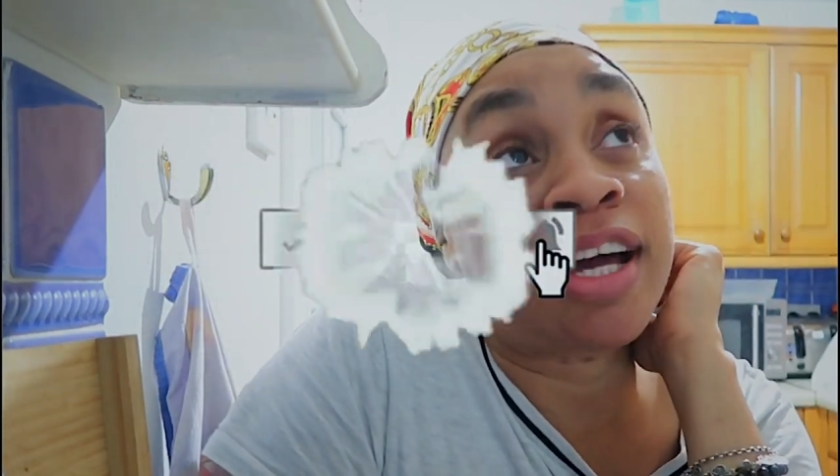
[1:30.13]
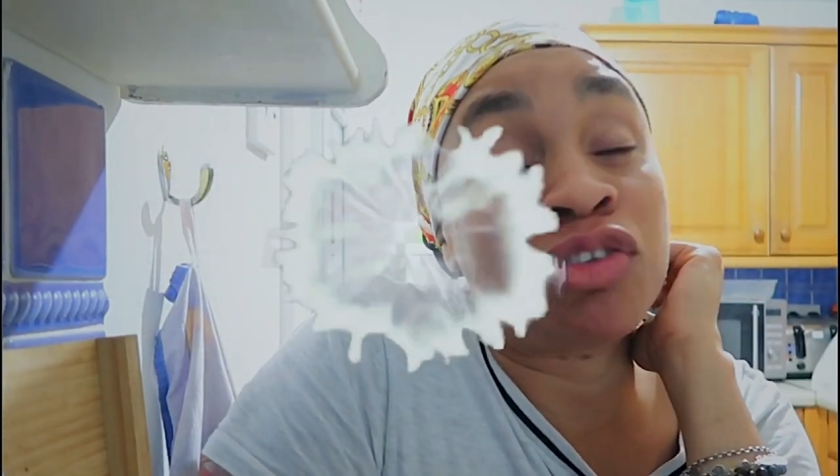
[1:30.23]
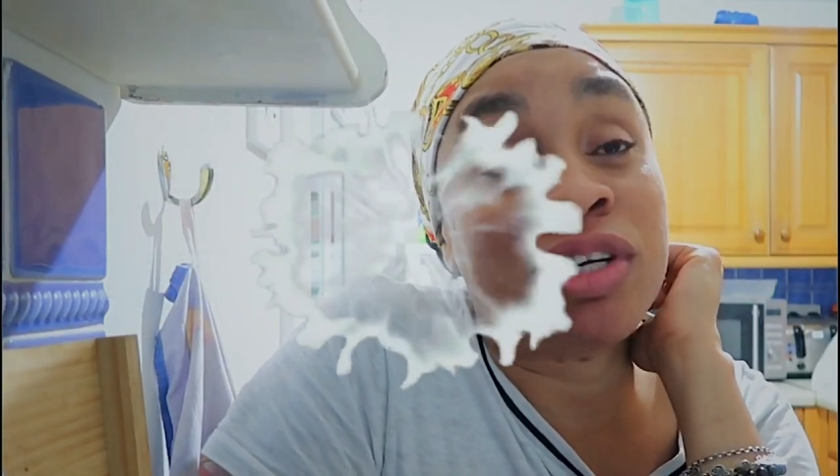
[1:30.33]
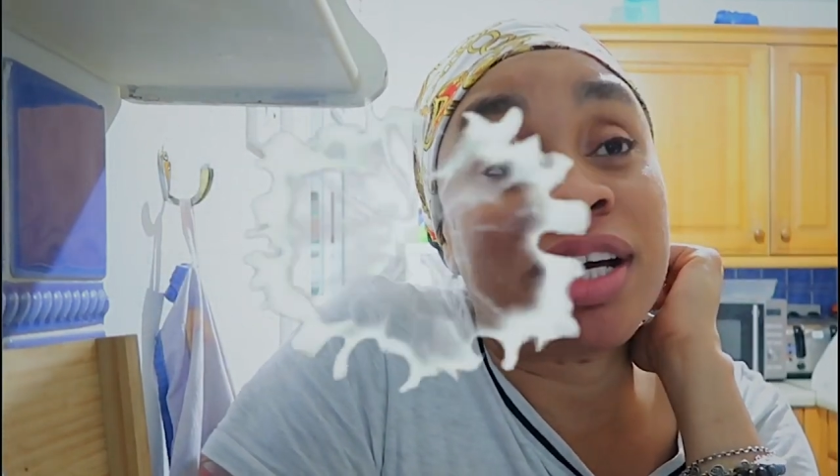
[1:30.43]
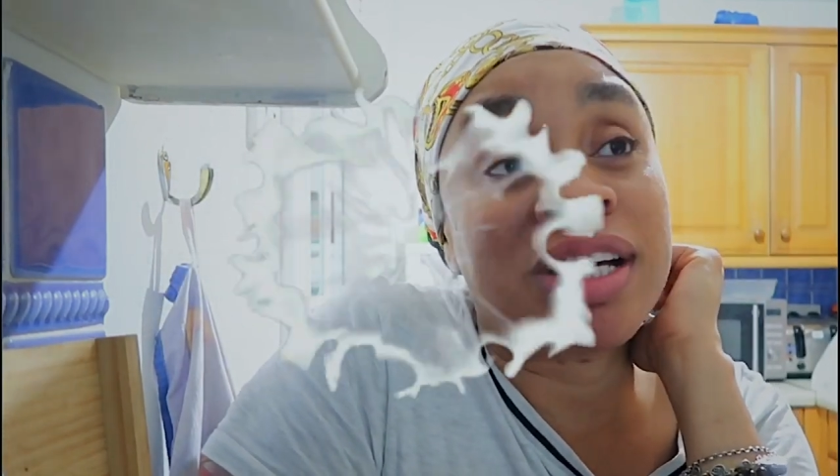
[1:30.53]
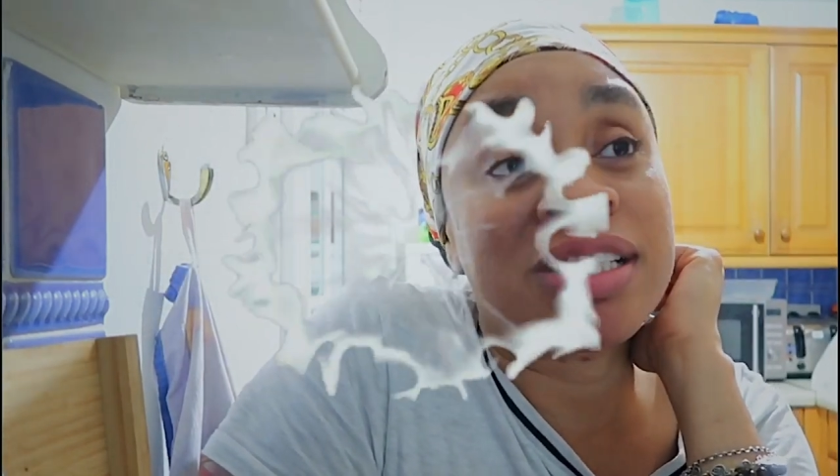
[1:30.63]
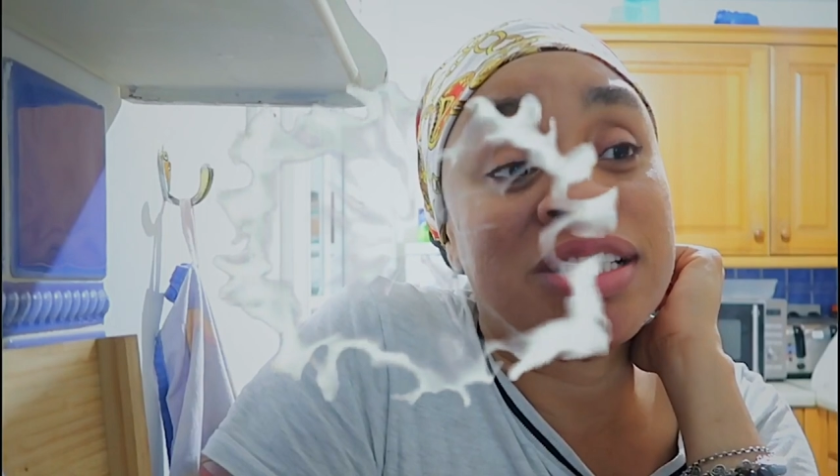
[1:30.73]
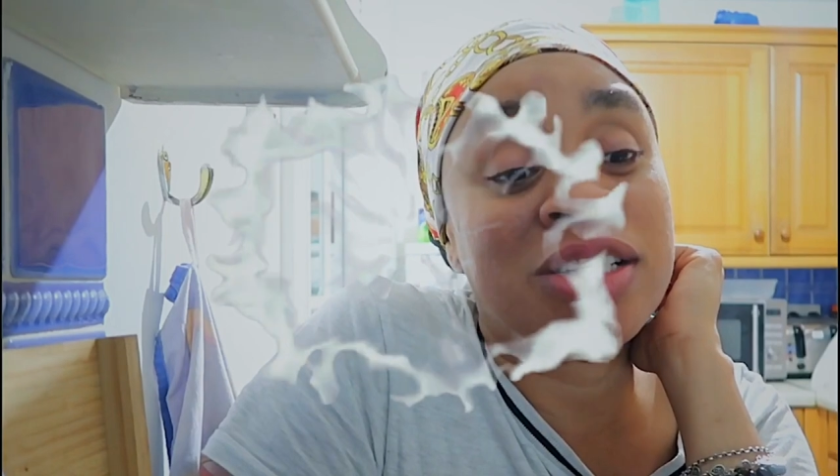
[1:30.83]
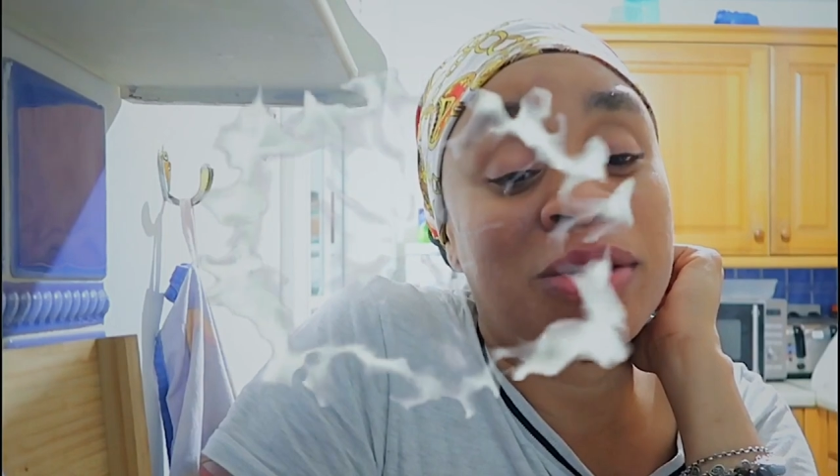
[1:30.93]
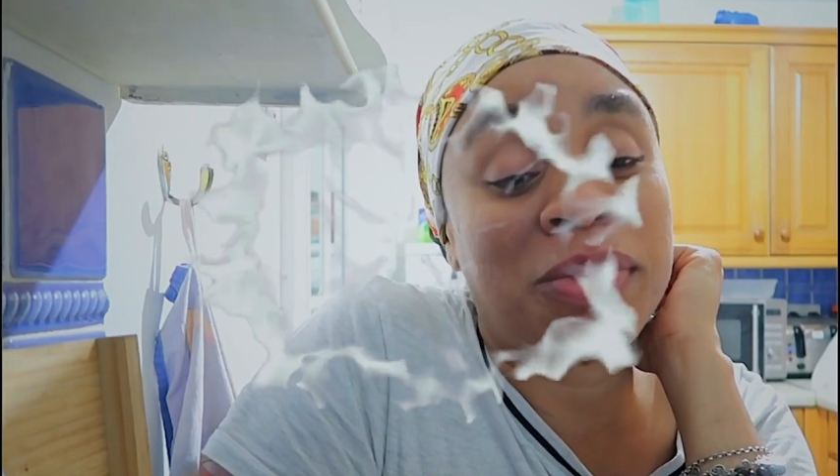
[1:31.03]
Shina had
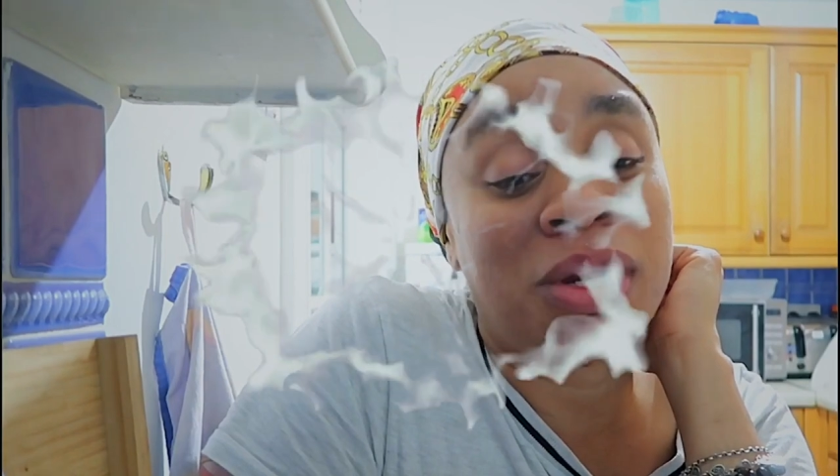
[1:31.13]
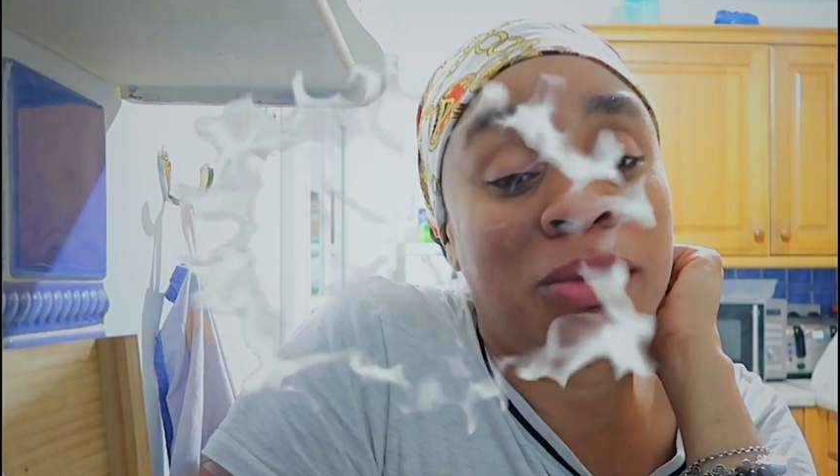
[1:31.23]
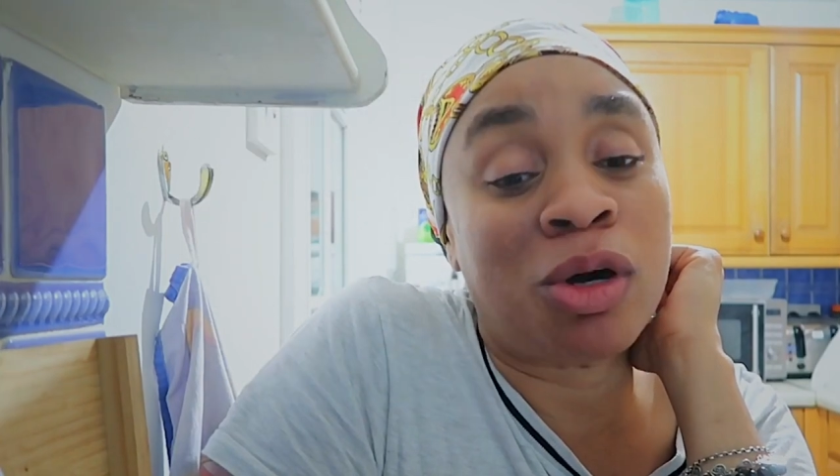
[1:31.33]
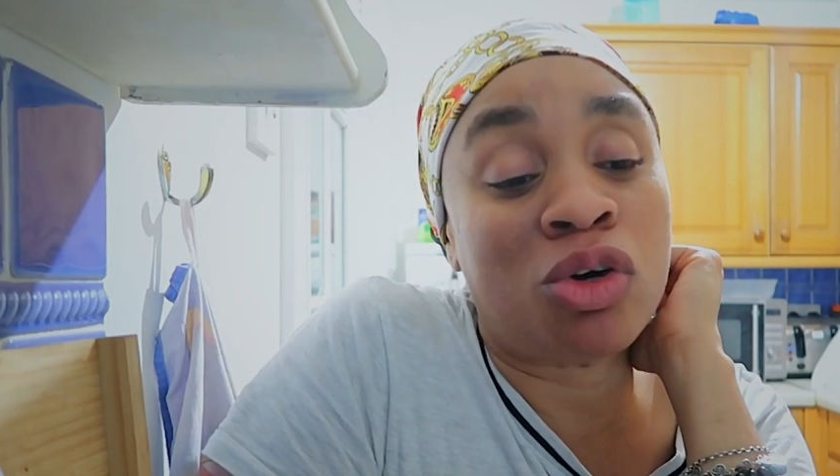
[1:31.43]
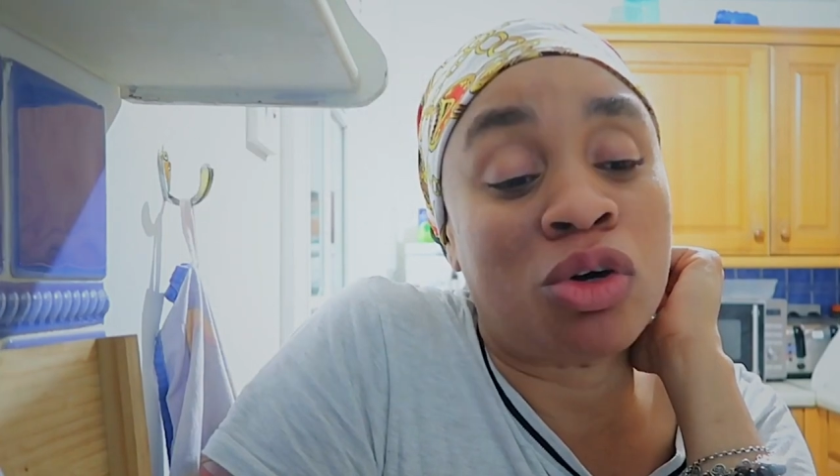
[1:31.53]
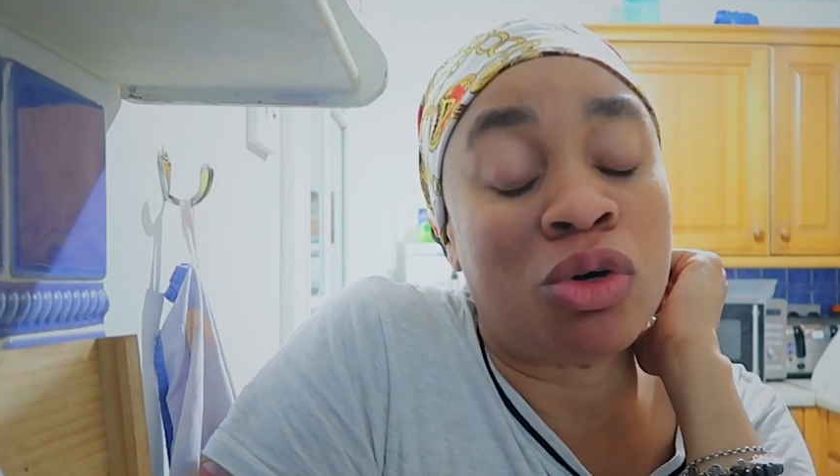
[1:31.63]
said something about